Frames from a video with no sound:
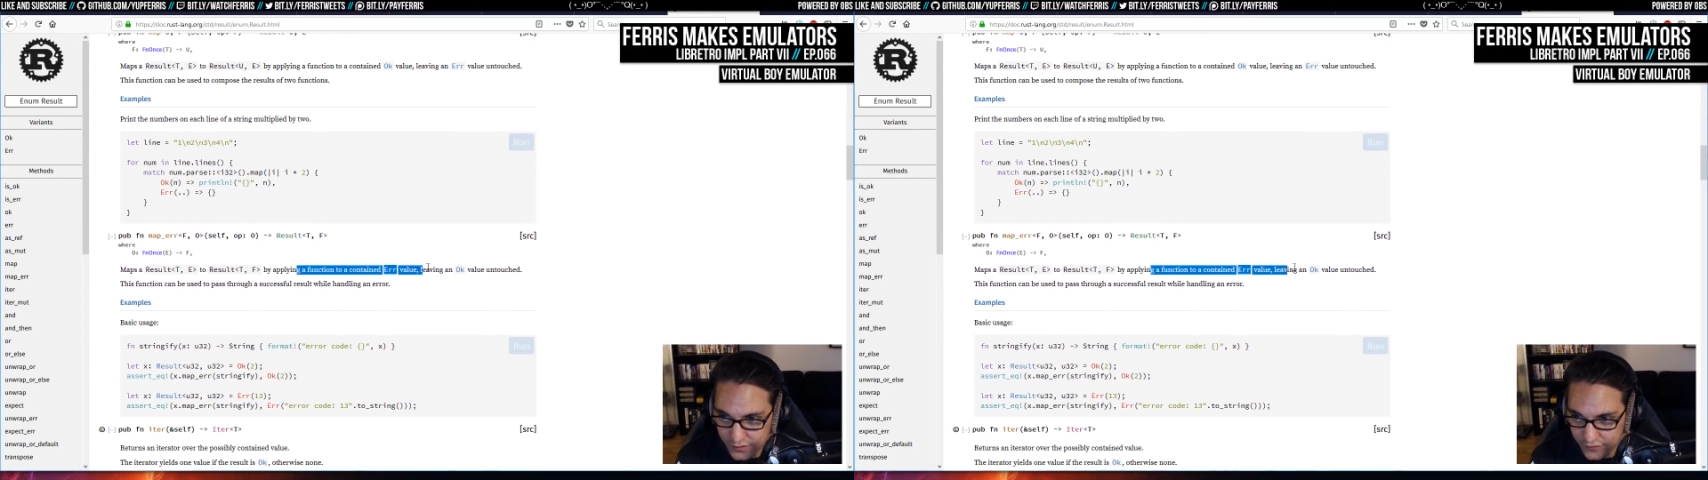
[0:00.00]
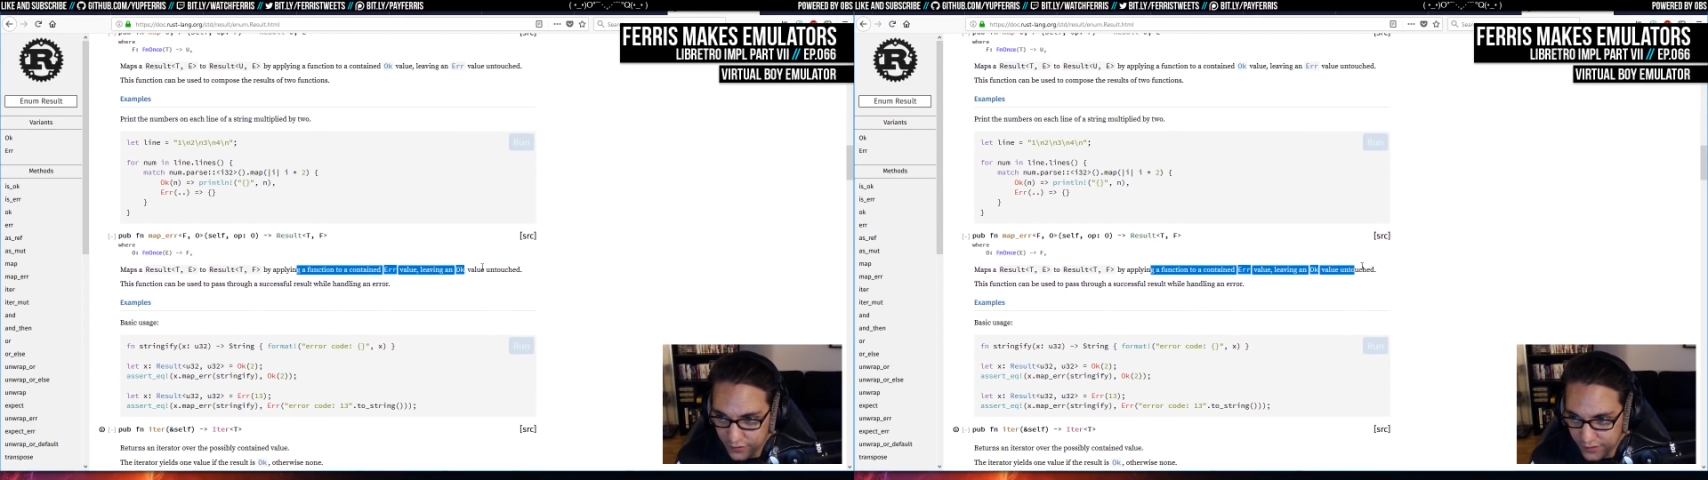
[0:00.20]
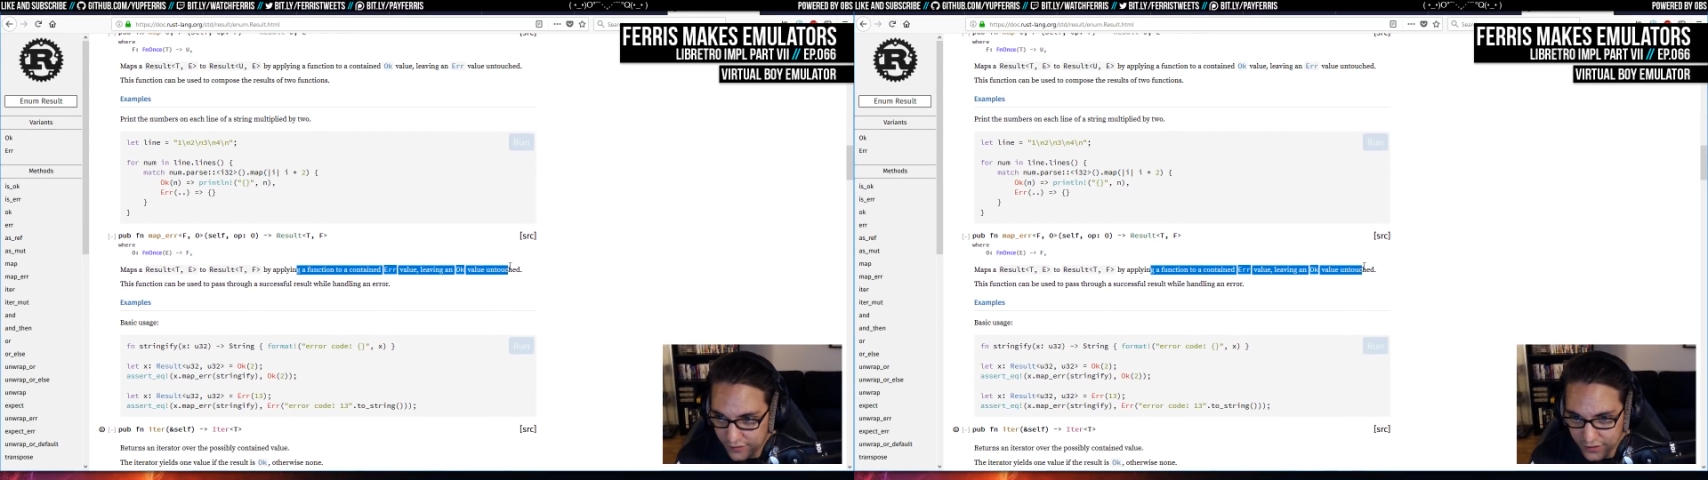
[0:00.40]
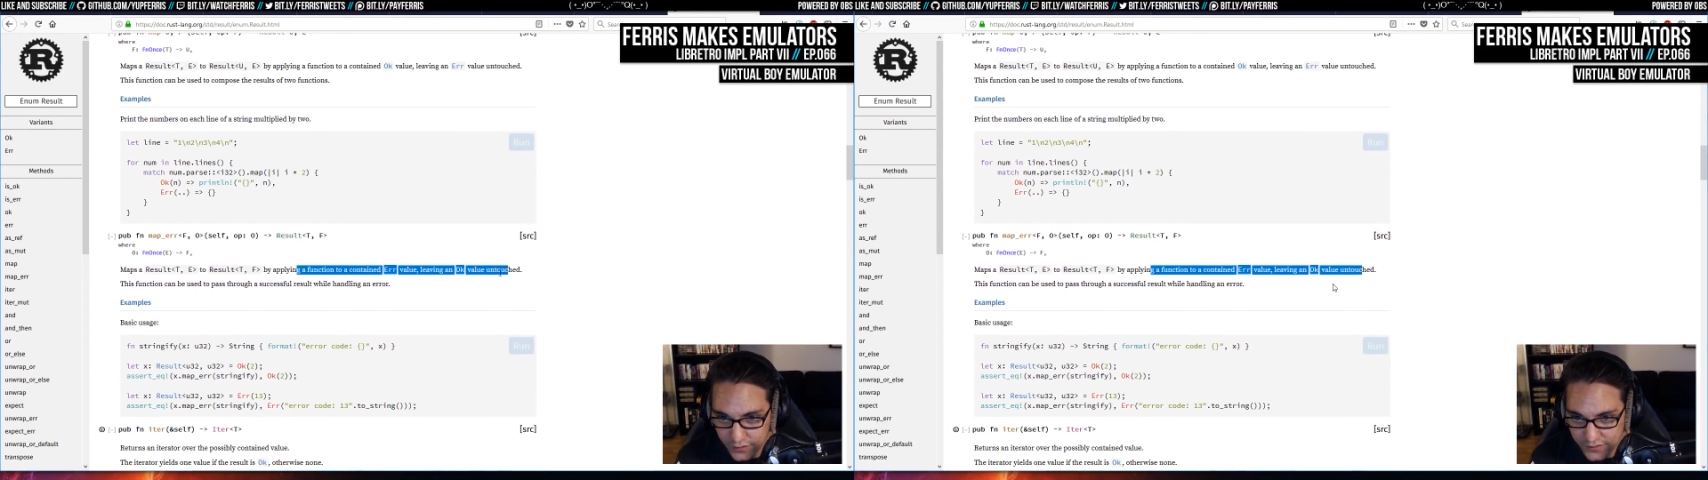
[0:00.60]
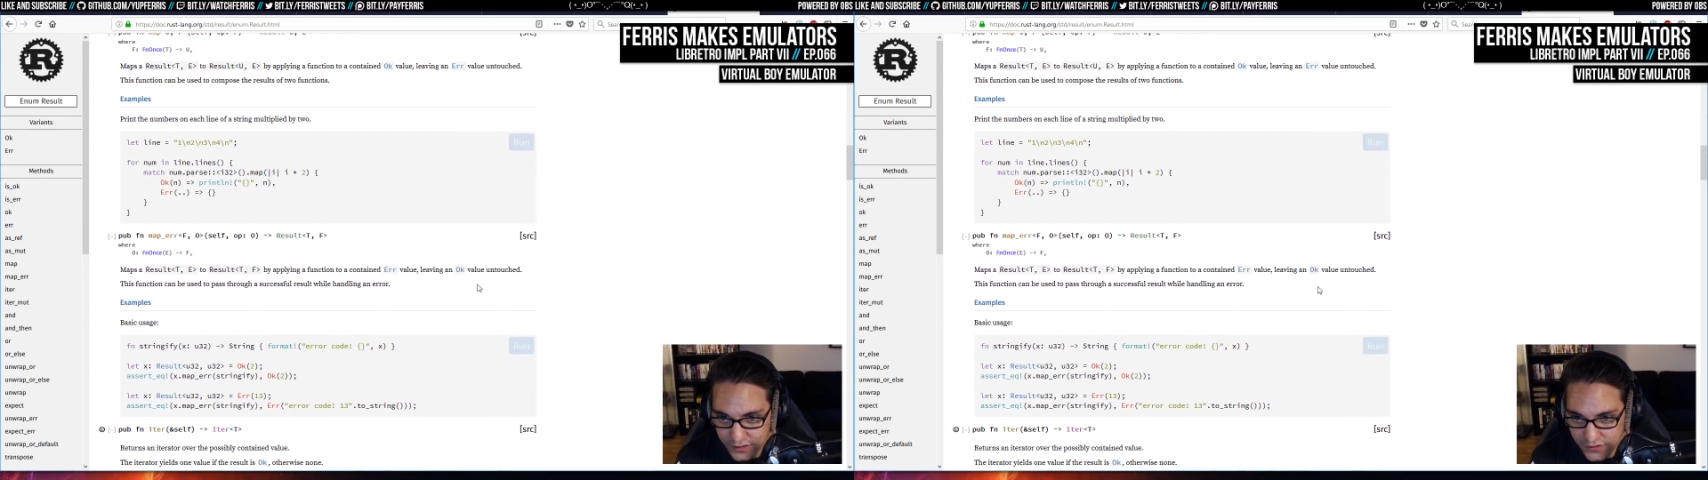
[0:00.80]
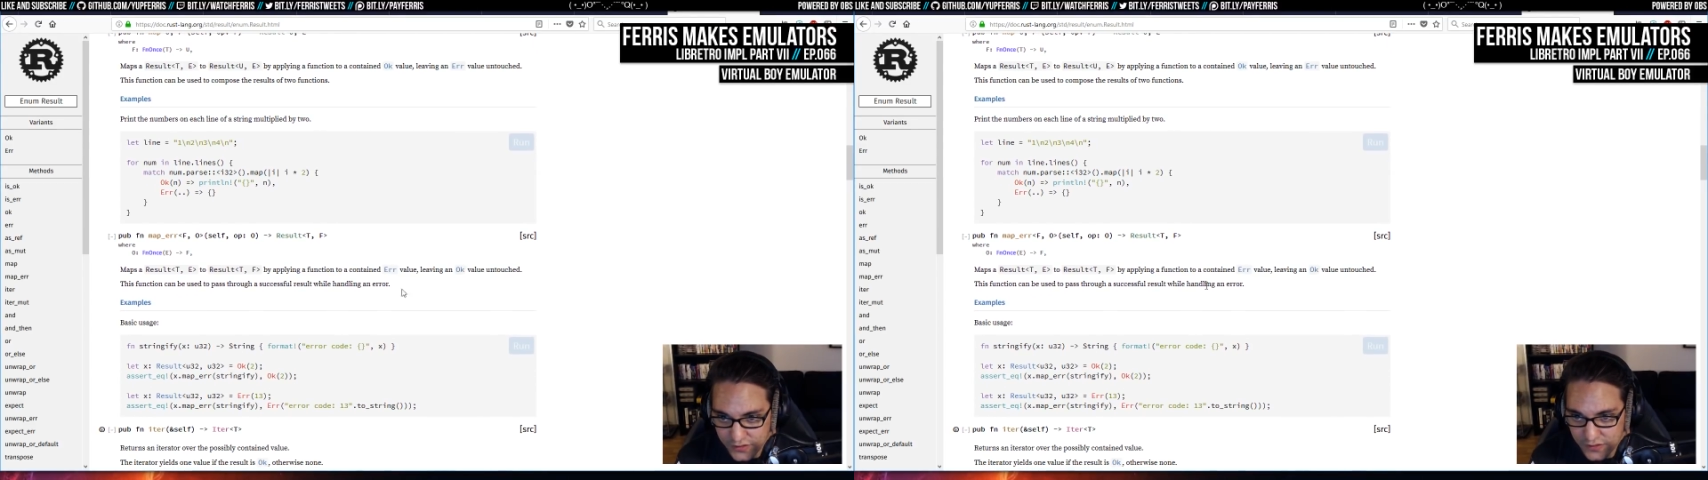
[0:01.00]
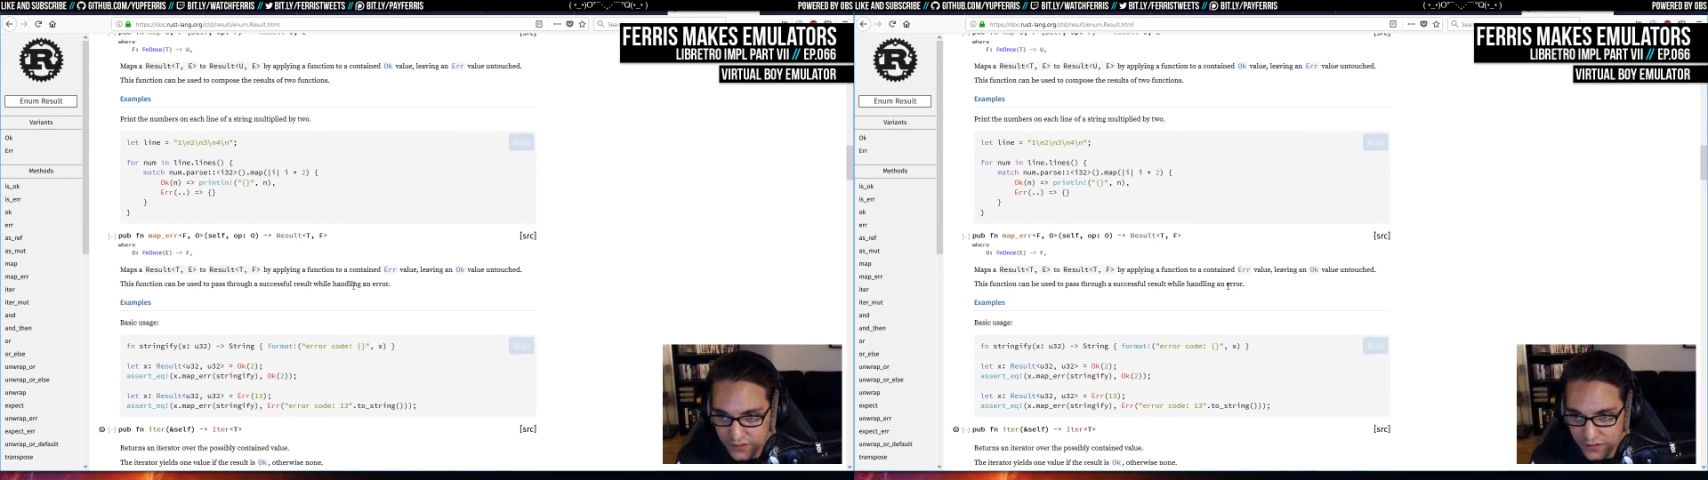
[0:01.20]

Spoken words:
leaving OK value untouched.